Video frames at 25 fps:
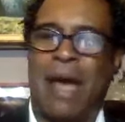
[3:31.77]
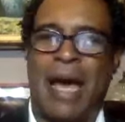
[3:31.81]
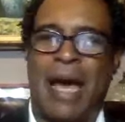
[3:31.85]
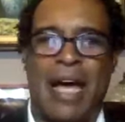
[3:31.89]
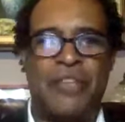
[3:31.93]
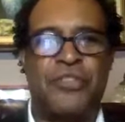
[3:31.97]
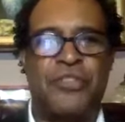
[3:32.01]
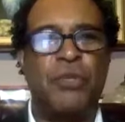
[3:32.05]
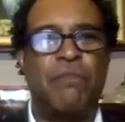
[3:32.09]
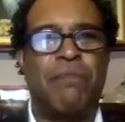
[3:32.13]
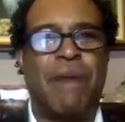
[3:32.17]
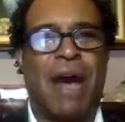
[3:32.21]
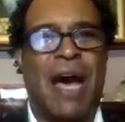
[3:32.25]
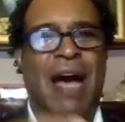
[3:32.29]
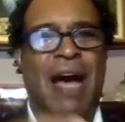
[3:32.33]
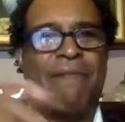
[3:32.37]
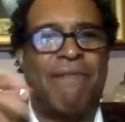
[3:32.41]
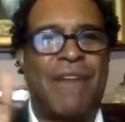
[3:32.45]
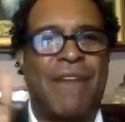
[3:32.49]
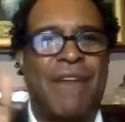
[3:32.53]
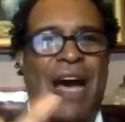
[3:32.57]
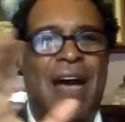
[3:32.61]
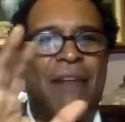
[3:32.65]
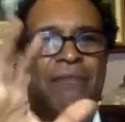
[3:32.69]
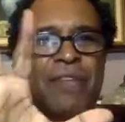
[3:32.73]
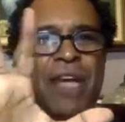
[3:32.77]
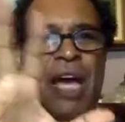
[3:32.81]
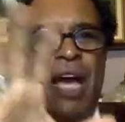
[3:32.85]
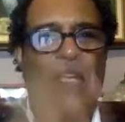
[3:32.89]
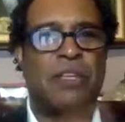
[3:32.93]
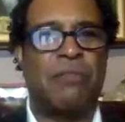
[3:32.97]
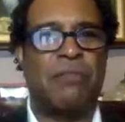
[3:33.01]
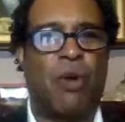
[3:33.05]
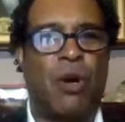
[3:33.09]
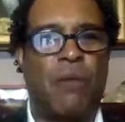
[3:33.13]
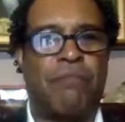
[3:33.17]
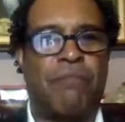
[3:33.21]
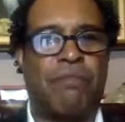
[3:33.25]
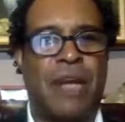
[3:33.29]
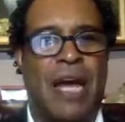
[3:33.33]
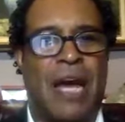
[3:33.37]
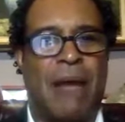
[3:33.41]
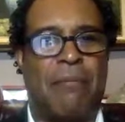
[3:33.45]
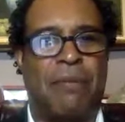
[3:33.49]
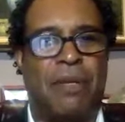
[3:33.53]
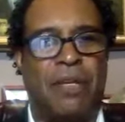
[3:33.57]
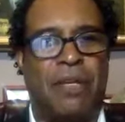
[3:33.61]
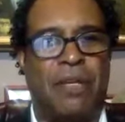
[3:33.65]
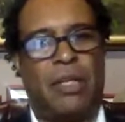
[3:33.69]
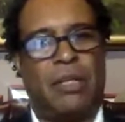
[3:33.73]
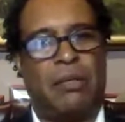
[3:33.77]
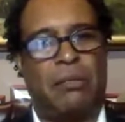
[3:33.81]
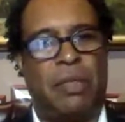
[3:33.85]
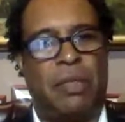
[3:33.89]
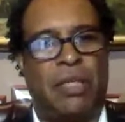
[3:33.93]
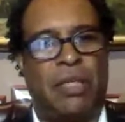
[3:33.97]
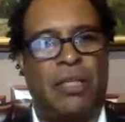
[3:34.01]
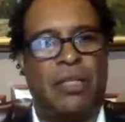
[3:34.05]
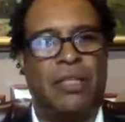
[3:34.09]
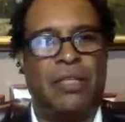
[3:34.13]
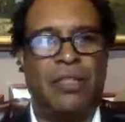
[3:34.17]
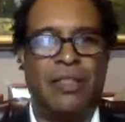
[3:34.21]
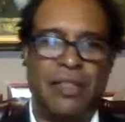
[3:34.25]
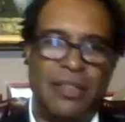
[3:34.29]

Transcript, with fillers: How'd you buy 5 times more property than me?